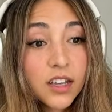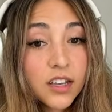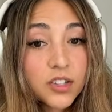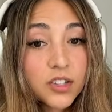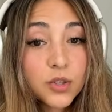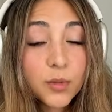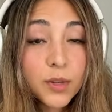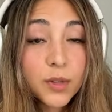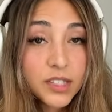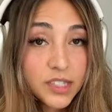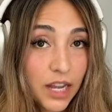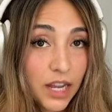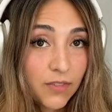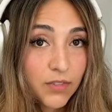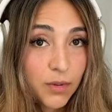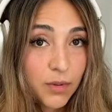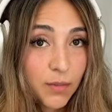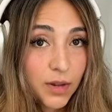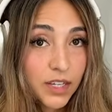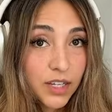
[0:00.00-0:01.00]
So we save
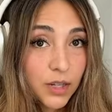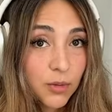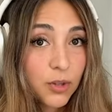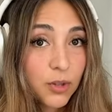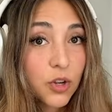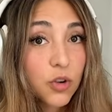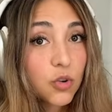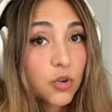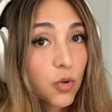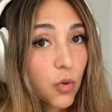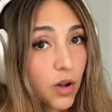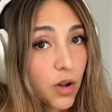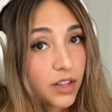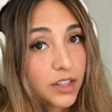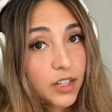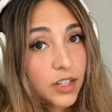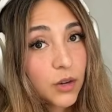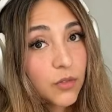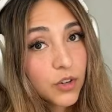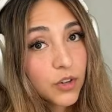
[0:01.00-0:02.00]
the money, we go
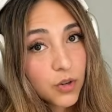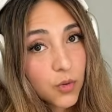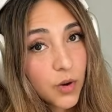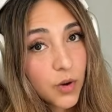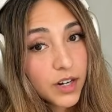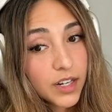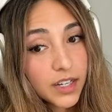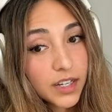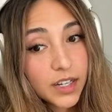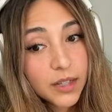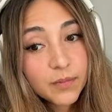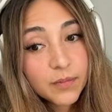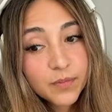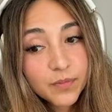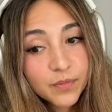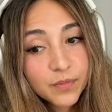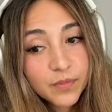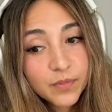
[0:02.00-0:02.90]
quality over quantity,